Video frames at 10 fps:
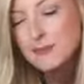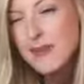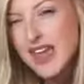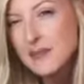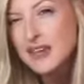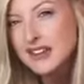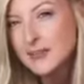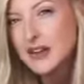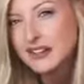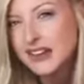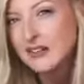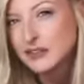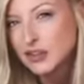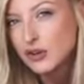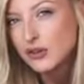Maybe it's because I have
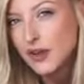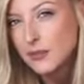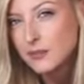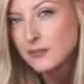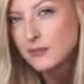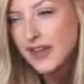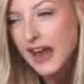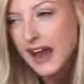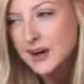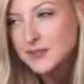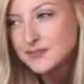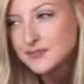2 of them that